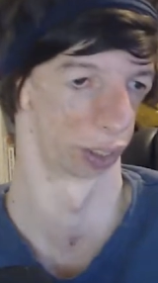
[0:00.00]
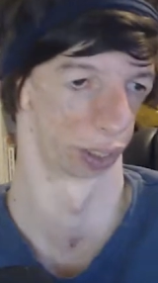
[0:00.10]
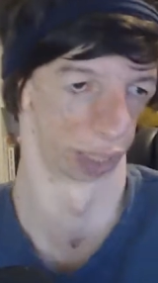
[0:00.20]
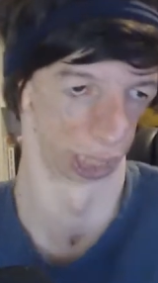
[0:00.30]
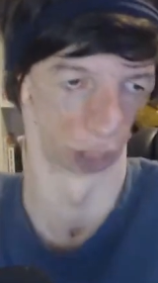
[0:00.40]

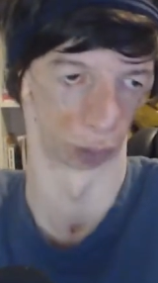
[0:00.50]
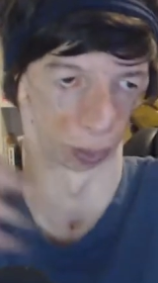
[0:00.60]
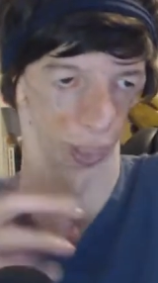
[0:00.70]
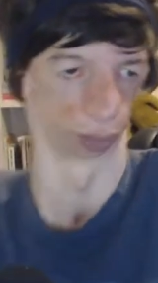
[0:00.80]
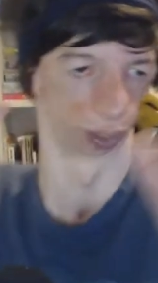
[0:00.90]
scene is where
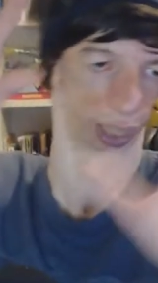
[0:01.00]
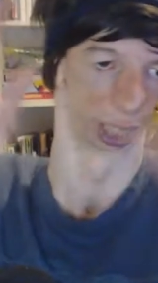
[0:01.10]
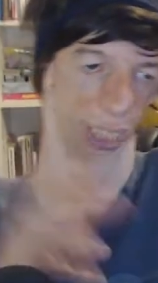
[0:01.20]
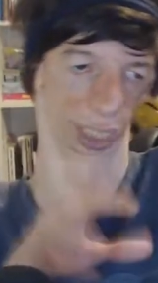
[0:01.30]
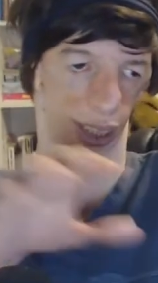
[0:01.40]
you
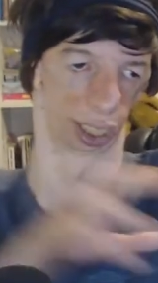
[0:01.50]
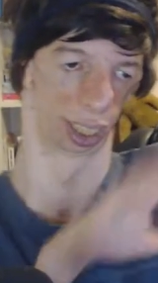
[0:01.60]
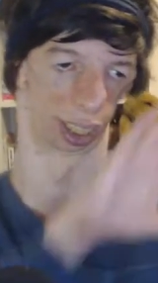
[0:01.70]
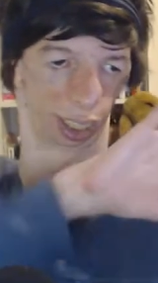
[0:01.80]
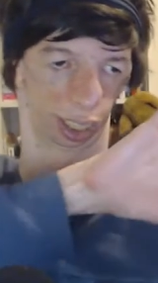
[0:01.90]
see
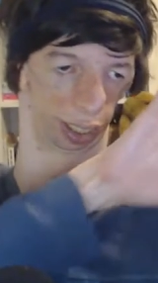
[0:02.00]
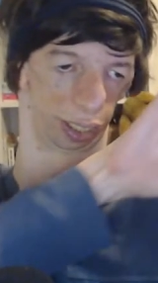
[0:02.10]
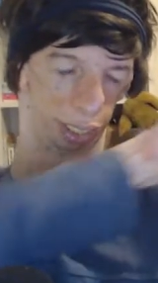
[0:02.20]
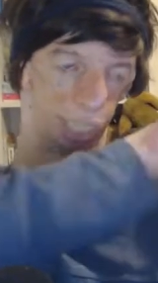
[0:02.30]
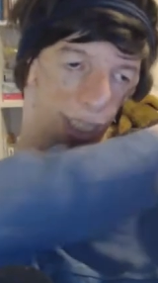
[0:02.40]

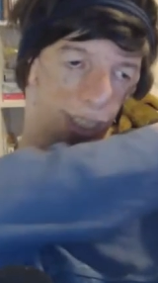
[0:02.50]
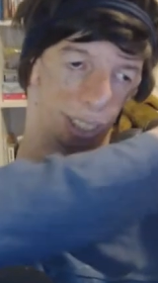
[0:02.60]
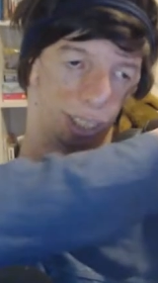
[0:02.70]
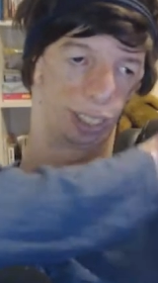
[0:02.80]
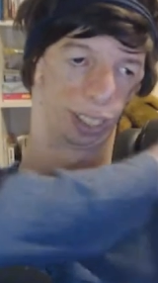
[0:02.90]

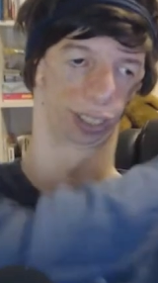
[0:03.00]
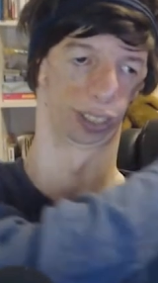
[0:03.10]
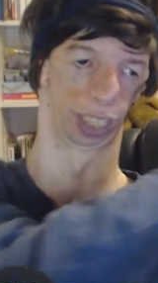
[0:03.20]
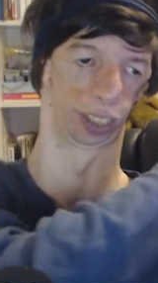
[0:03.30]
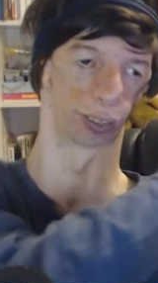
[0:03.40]
this,
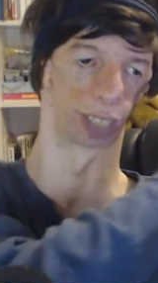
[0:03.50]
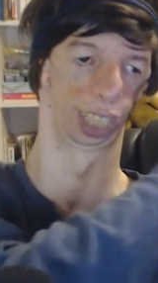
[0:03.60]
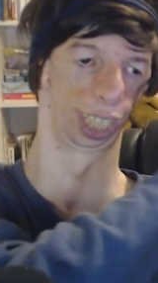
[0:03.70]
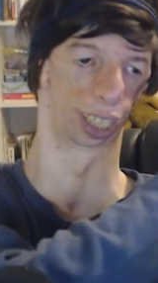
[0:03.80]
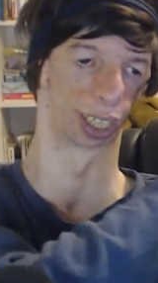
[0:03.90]
this right
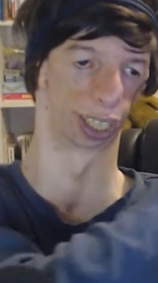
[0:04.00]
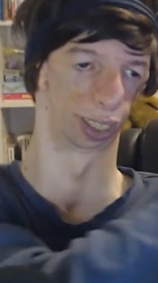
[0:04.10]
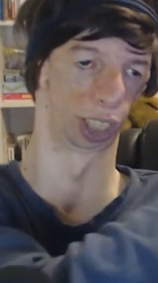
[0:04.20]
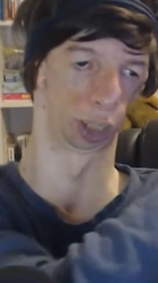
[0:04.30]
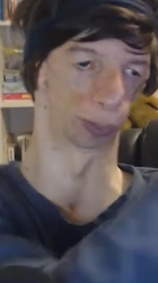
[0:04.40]
here,
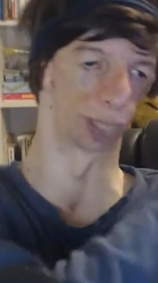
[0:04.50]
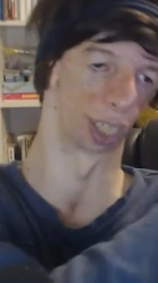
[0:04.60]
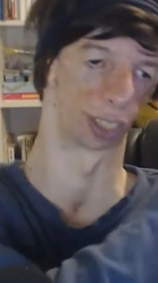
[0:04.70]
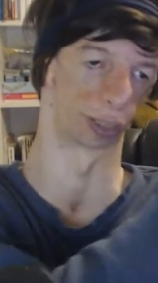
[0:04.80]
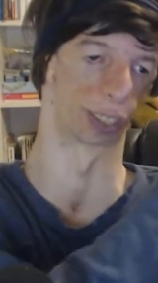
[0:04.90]
this
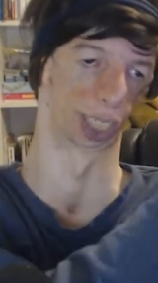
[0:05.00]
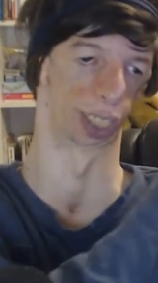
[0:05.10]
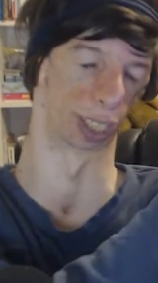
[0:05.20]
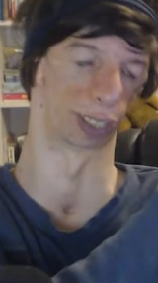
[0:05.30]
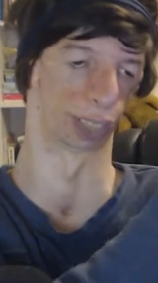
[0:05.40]
box right here
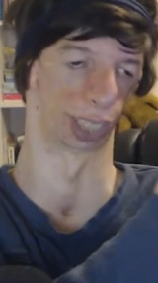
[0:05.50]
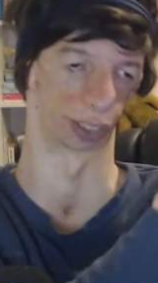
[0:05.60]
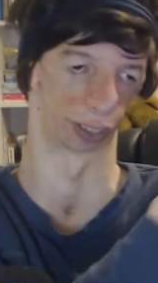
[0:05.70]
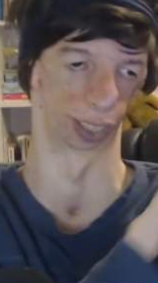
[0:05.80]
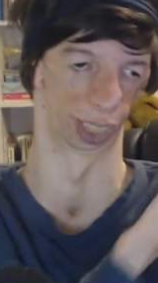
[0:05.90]
on my
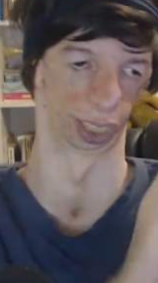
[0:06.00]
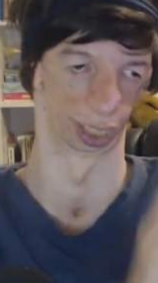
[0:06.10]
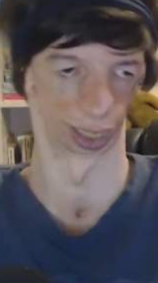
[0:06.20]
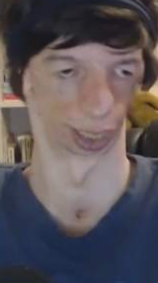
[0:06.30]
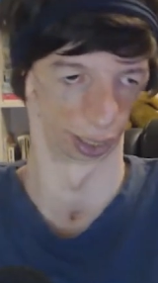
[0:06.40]
screen,
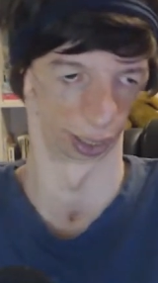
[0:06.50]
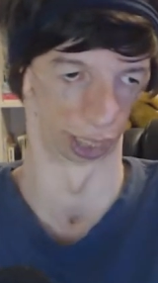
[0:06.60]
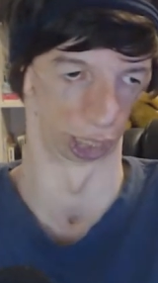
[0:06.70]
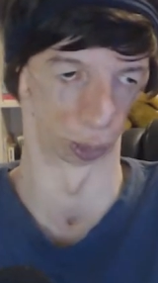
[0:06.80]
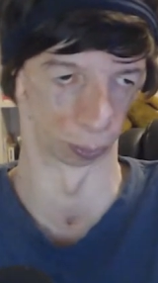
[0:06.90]
the
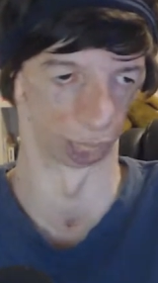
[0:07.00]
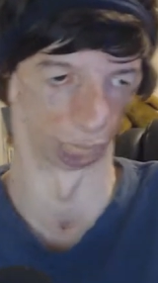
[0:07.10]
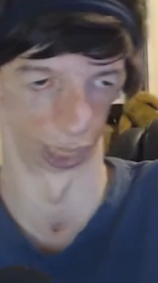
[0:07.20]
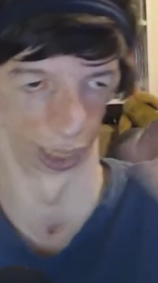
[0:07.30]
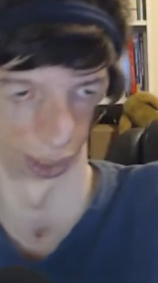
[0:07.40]
display,
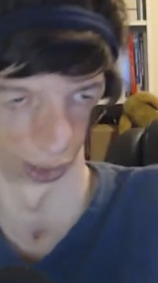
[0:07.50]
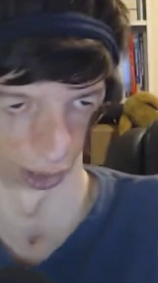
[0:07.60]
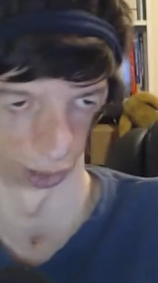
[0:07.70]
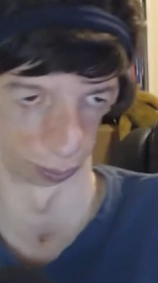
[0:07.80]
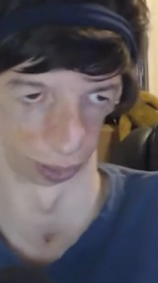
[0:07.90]

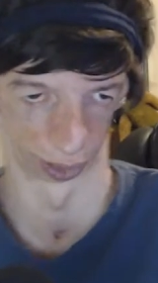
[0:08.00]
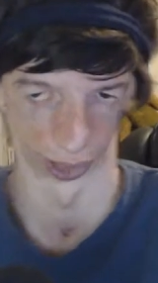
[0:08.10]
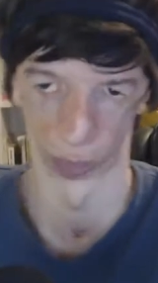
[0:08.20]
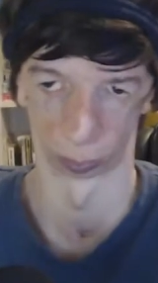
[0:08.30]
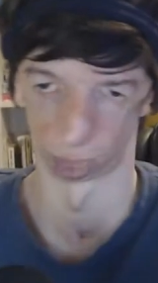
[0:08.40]
where you see
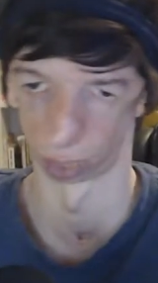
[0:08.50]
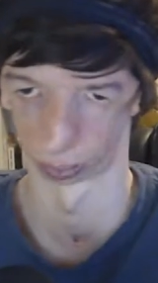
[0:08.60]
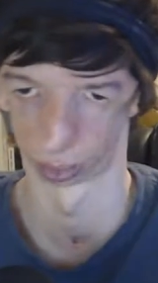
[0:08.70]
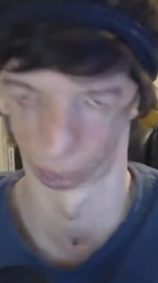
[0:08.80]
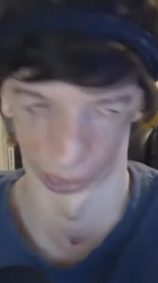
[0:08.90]
what I'm
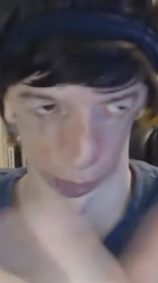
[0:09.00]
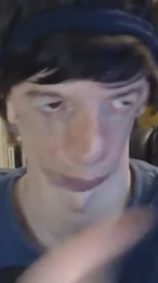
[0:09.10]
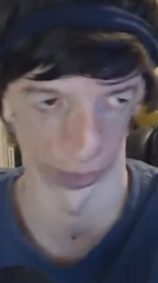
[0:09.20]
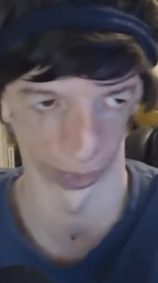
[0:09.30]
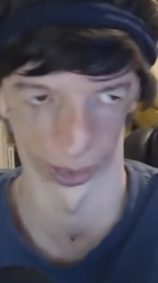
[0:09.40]
seeing. You're
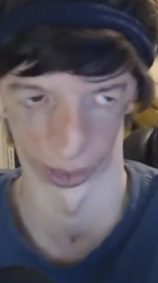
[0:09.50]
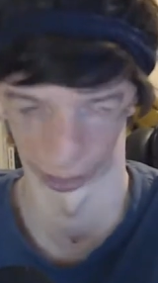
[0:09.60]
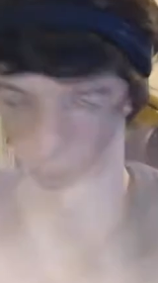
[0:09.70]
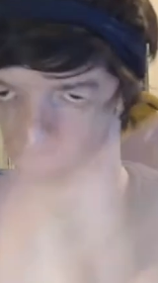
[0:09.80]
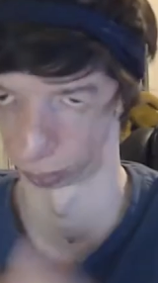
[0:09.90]
basically seeing what